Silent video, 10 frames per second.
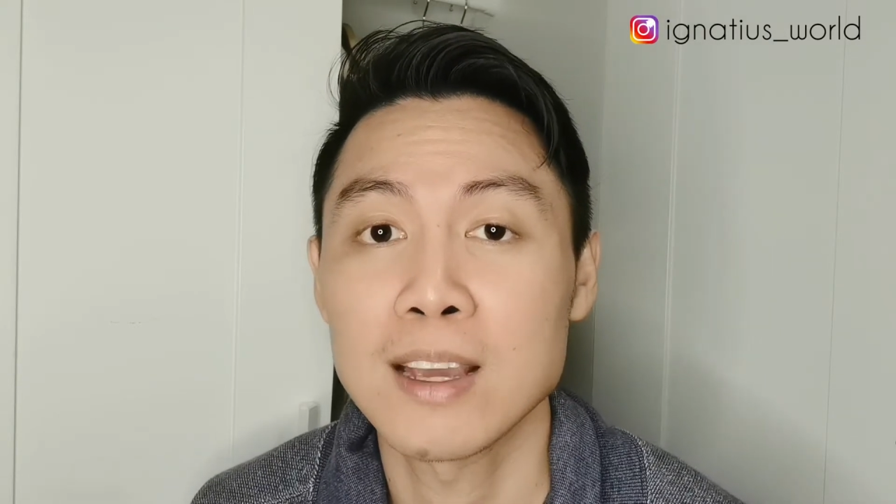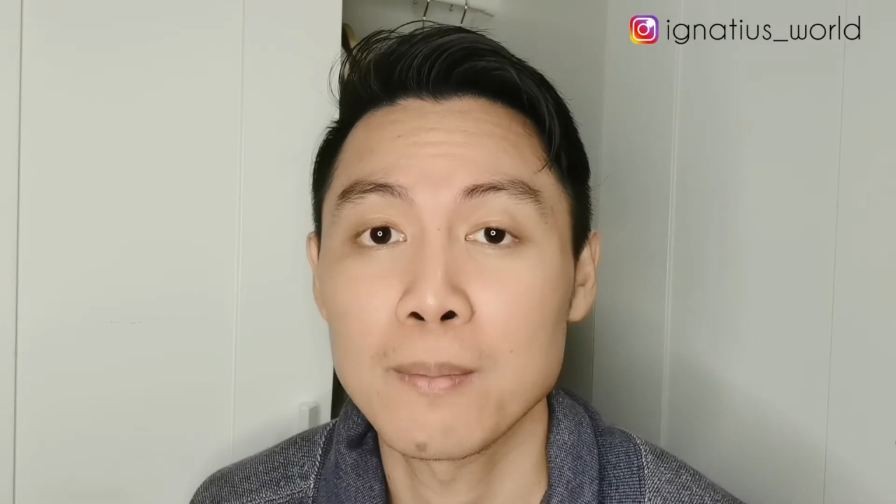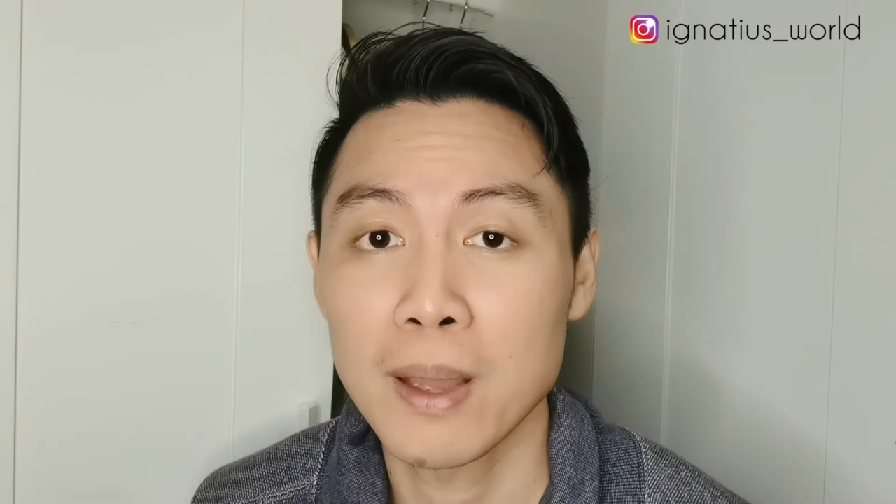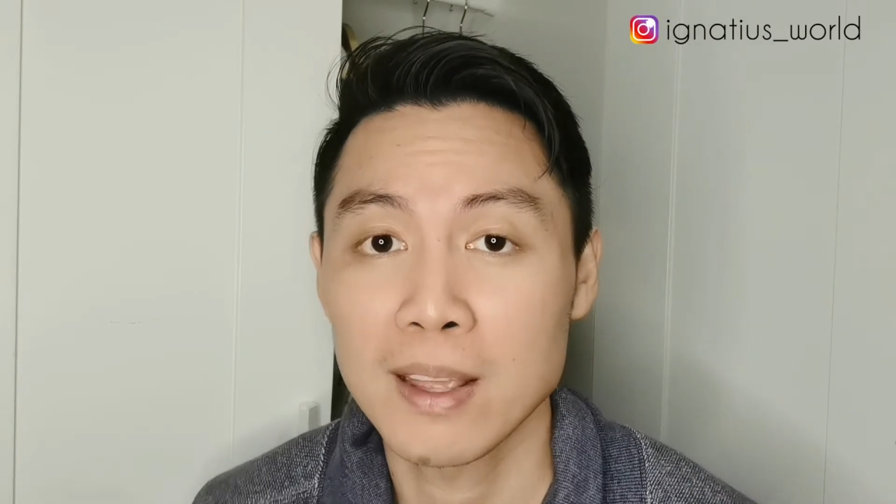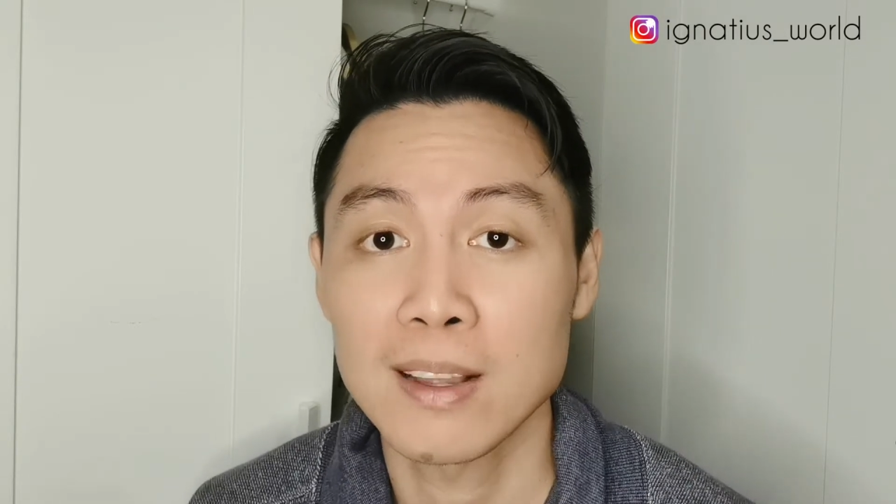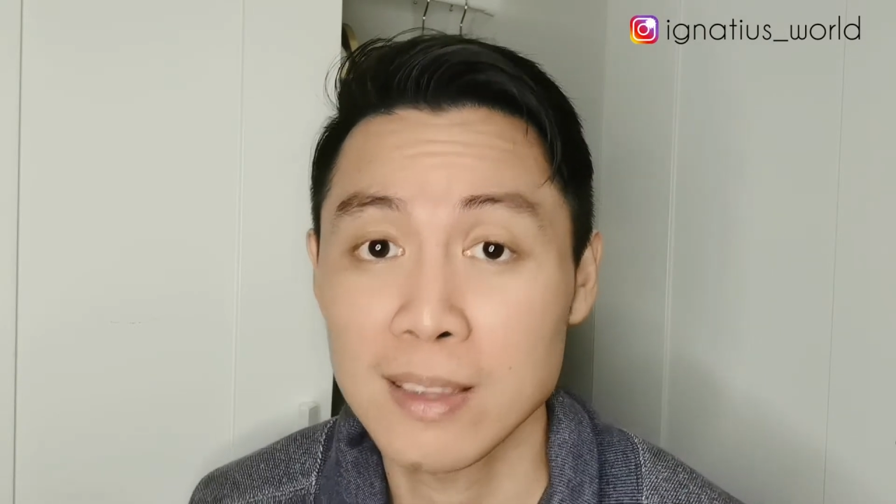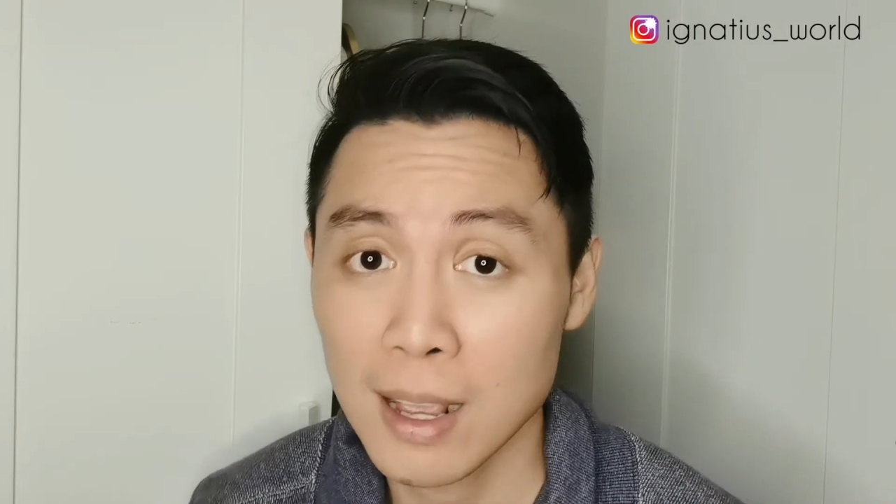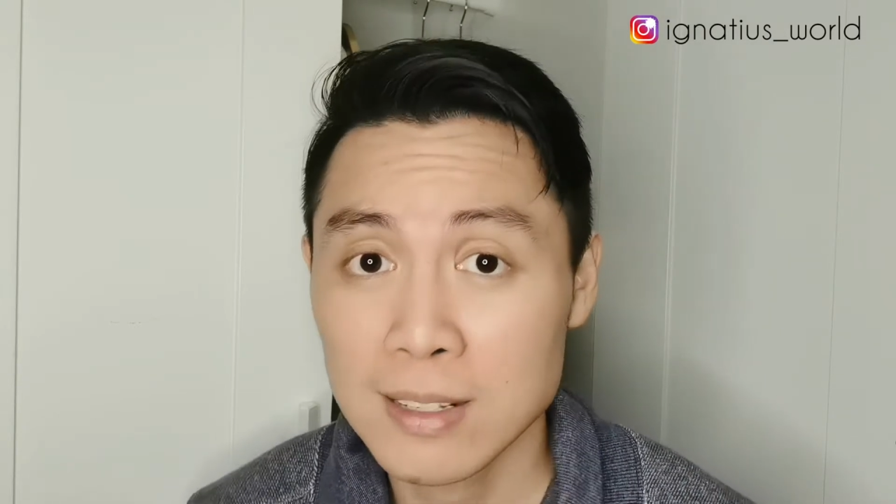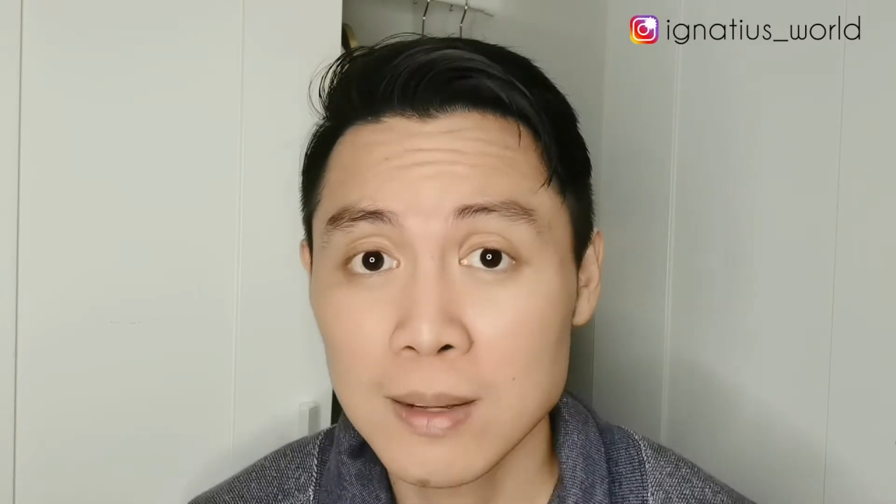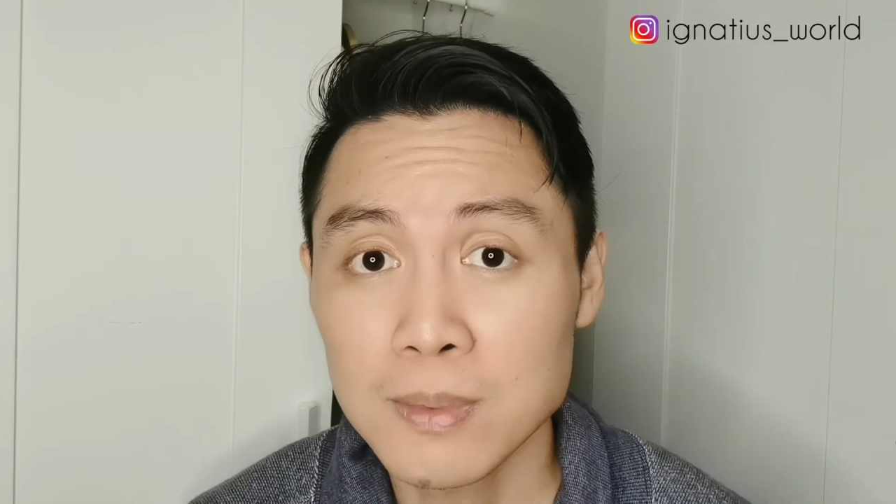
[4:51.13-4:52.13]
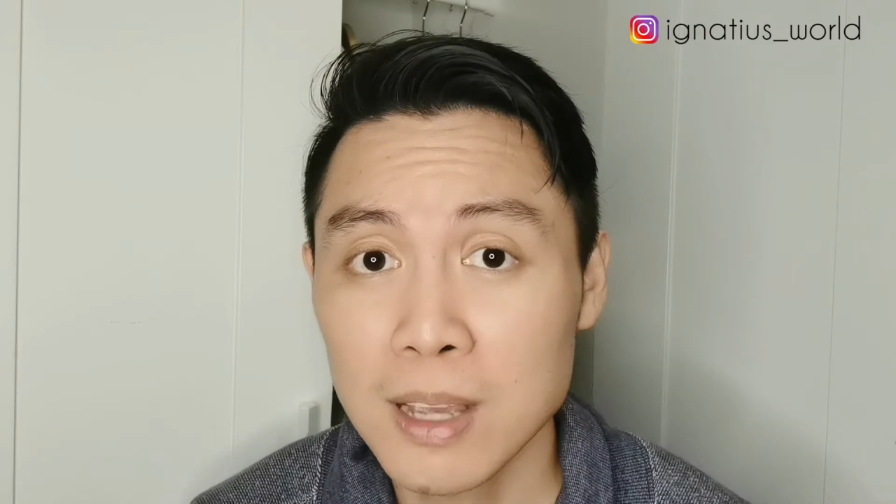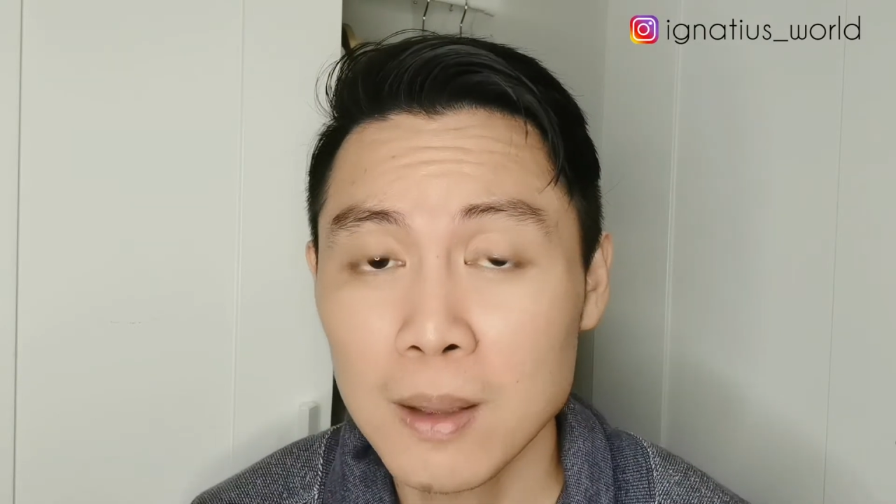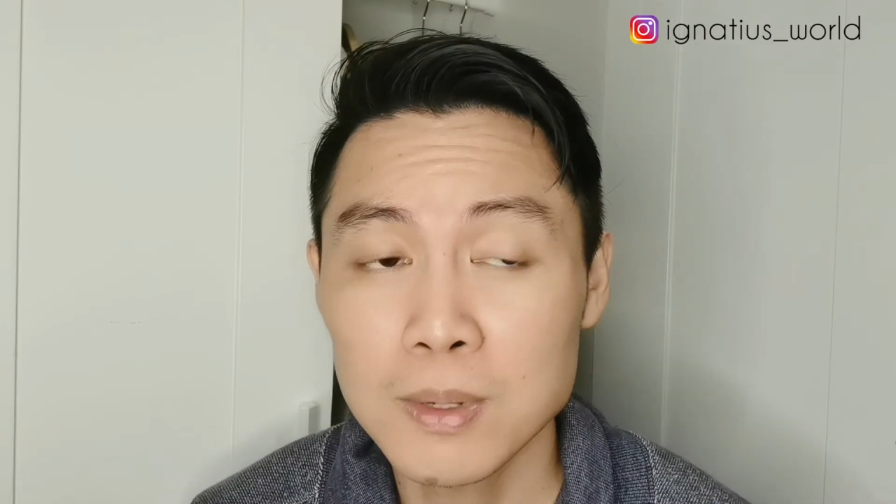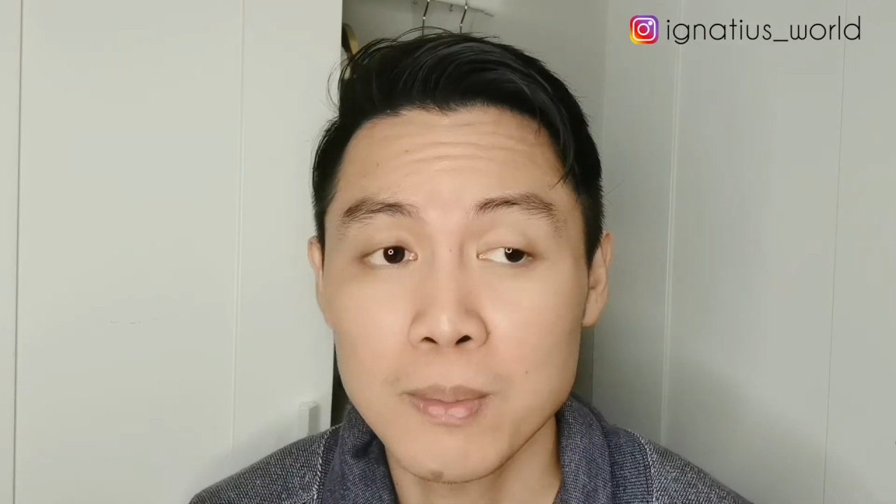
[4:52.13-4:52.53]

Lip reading: and panic attacks sometimes,